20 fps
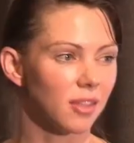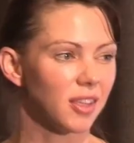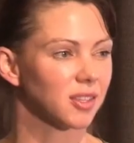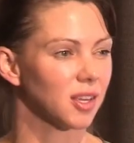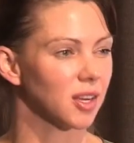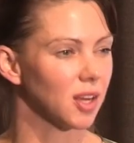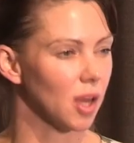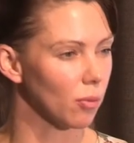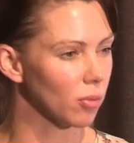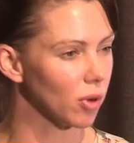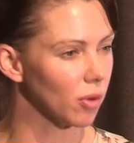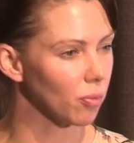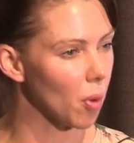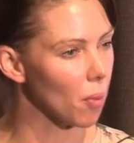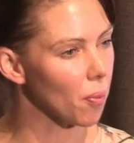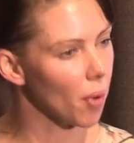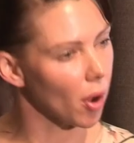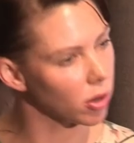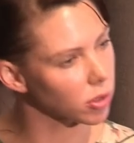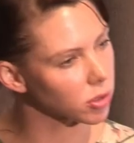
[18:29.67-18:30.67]
There's a number of
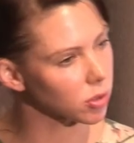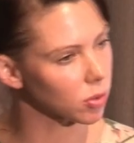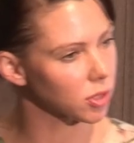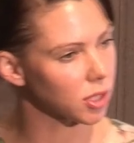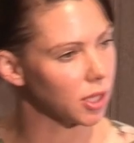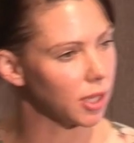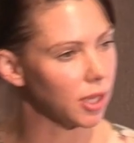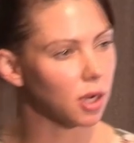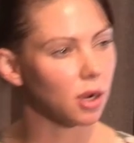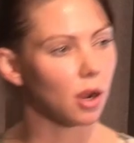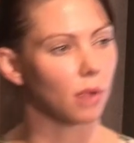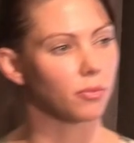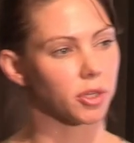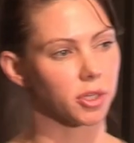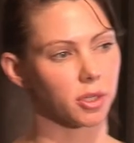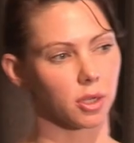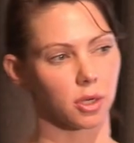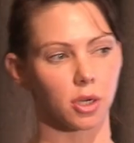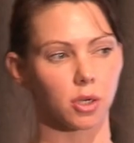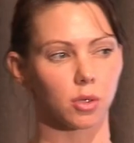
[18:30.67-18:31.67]
proposals here. I'm
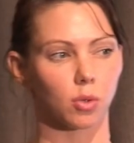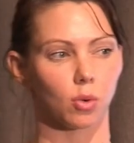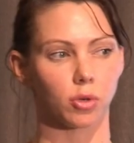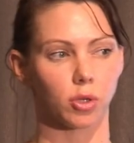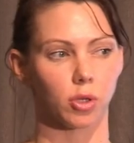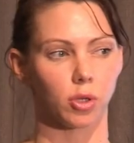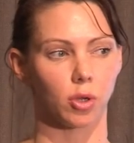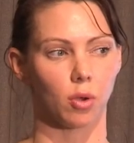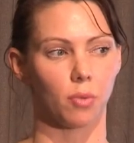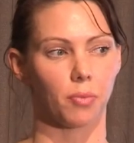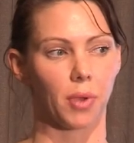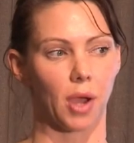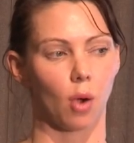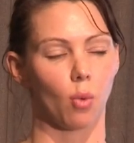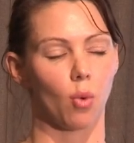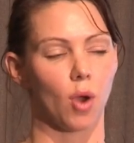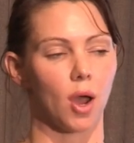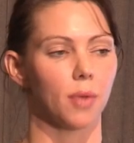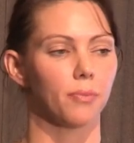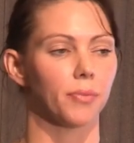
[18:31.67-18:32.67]
just going to talk to you
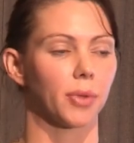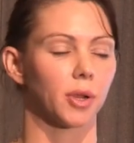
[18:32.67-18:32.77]
about one,